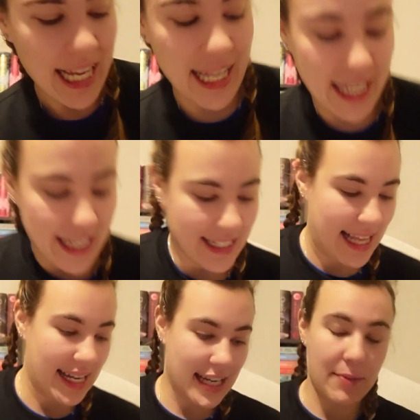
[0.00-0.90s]
It is
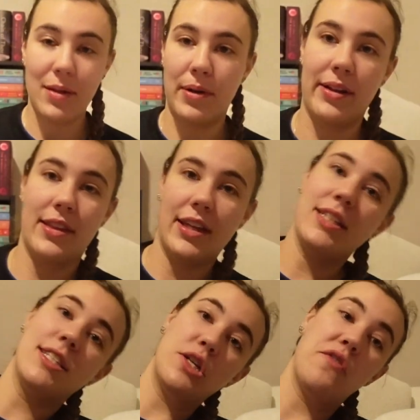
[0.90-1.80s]
that time of the month.
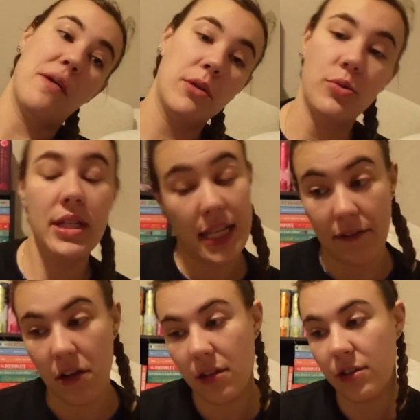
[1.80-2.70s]
It's November
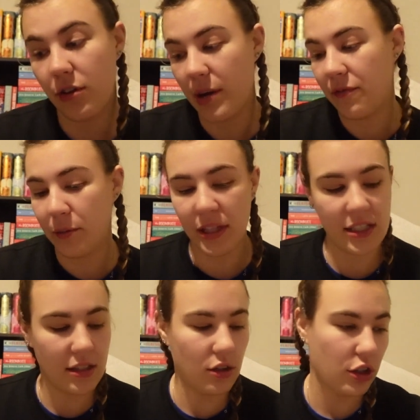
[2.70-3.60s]
27th, so I'm filming
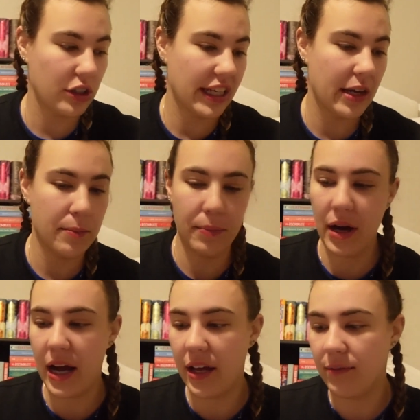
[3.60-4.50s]
this a little early,
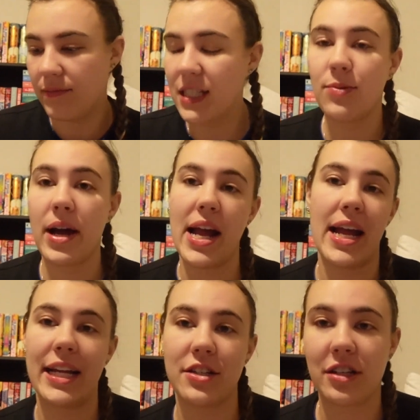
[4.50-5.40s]
but this way
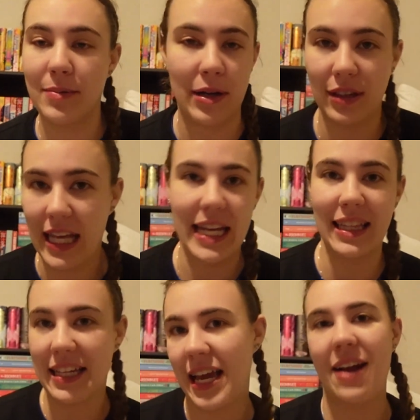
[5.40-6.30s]
it doesn't come out late
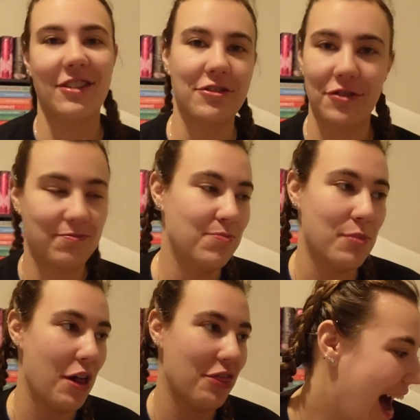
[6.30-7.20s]
like every
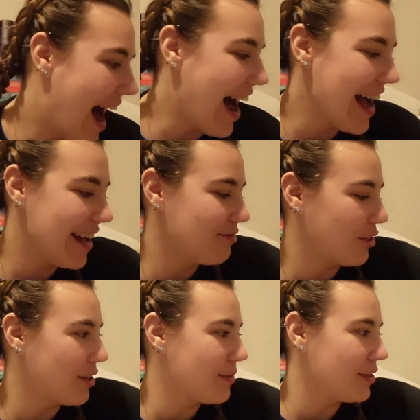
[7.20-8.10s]
month. I am
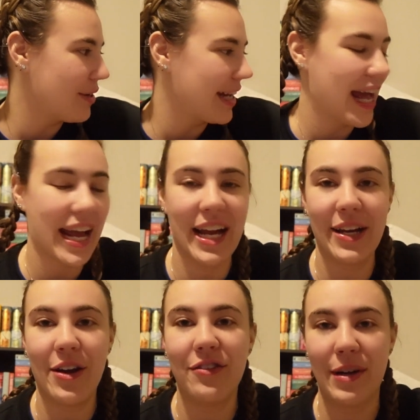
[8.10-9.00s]
going to be doing a
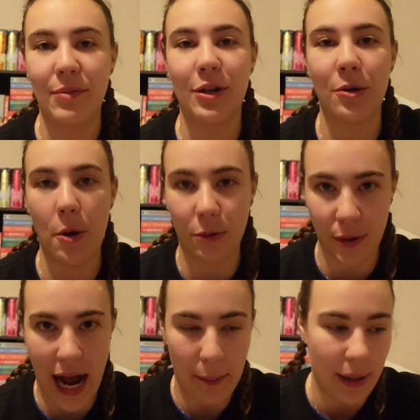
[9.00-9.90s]
November
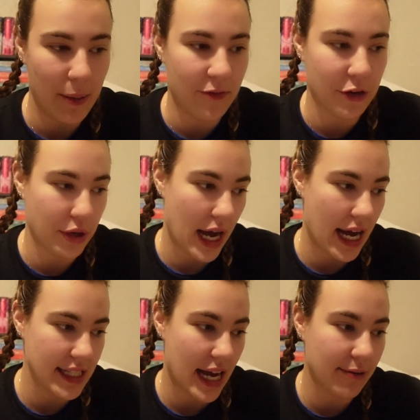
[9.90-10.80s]
wrap up for you
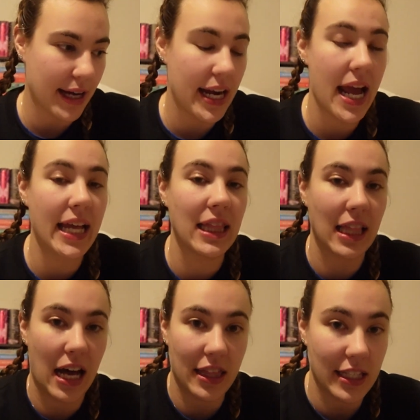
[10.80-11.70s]
guys. I read a
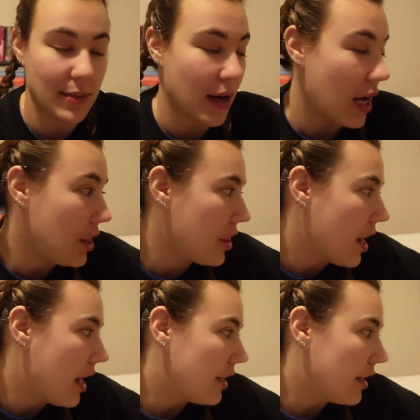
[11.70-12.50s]
lot this month.